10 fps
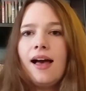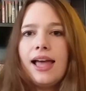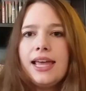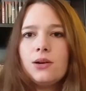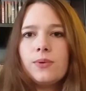
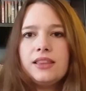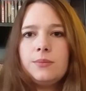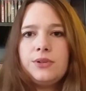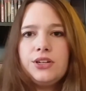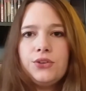I had read the
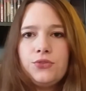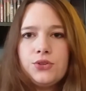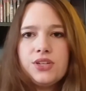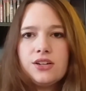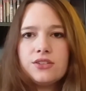book a
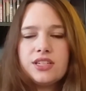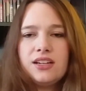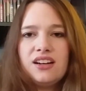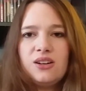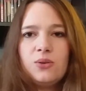few years
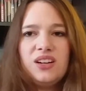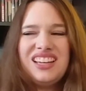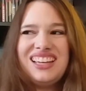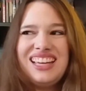ago.